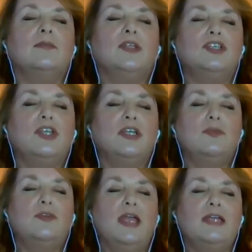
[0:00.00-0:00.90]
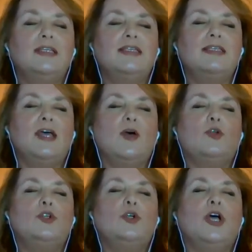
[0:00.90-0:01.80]
But just practice that
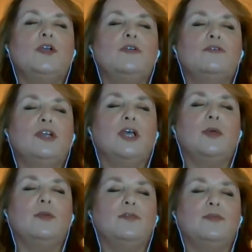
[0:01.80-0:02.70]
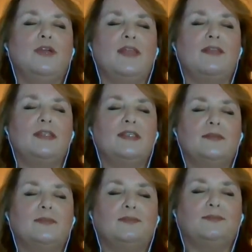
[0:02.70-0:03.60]
on your own for a couple of breaths.